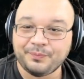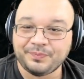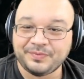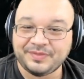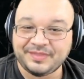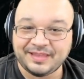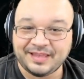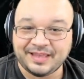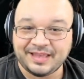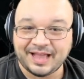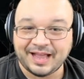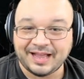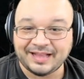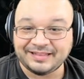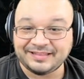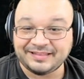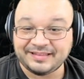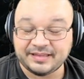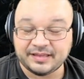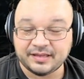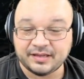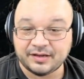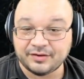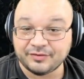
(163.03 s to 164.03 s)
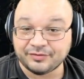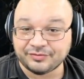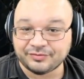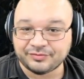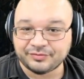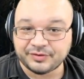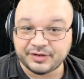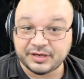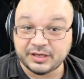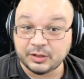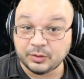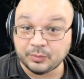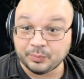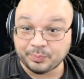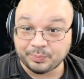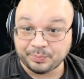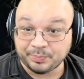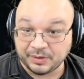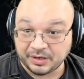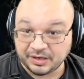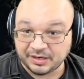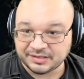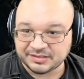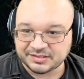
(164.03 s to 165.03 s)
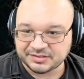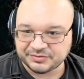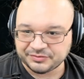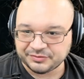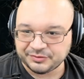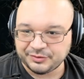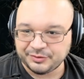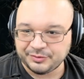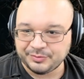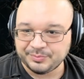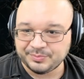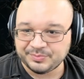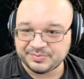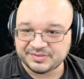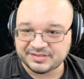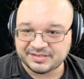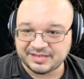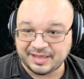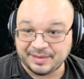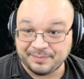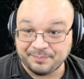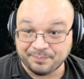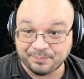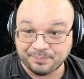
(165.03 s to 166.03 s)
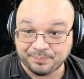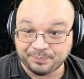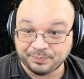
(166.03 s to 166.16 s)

the idea of real boss rooms and